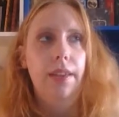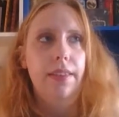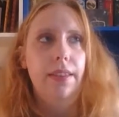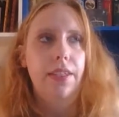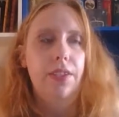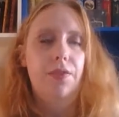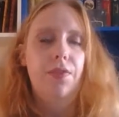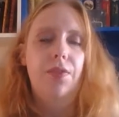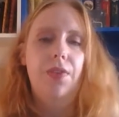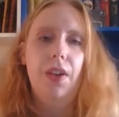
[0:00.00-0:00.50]

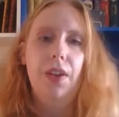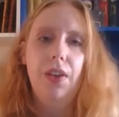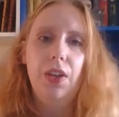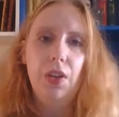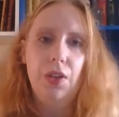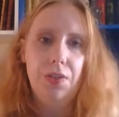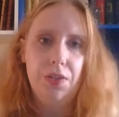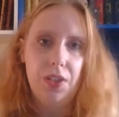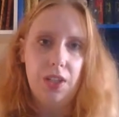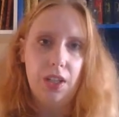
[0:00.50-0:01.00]
that very
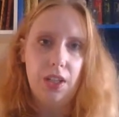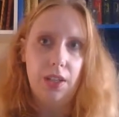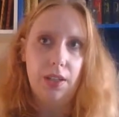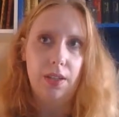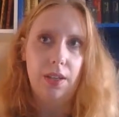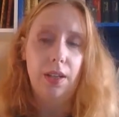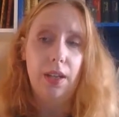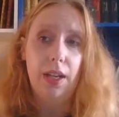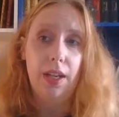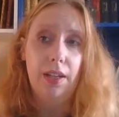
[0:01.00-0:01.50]

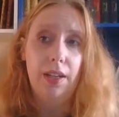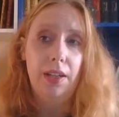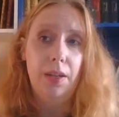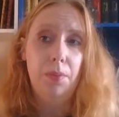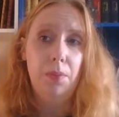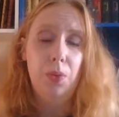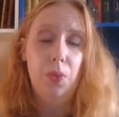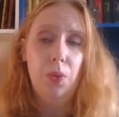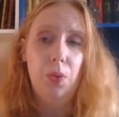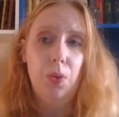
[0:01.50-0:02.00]
often, and in
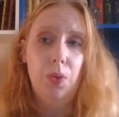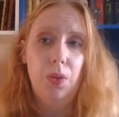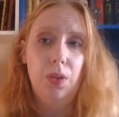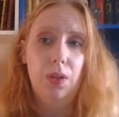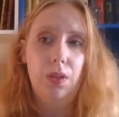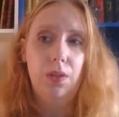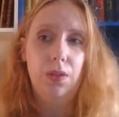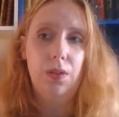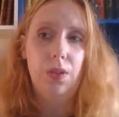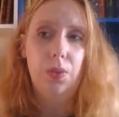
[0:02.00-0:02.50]
a more
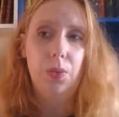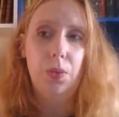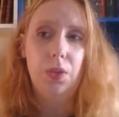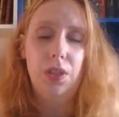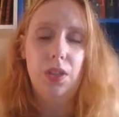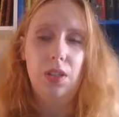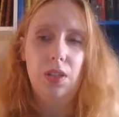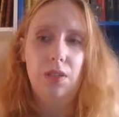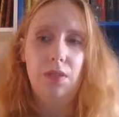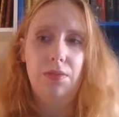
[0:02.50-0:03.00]

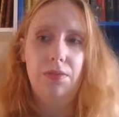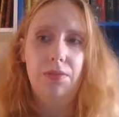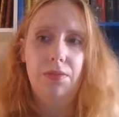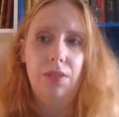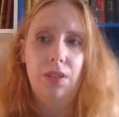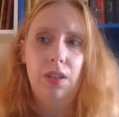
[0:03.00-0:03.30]
sort of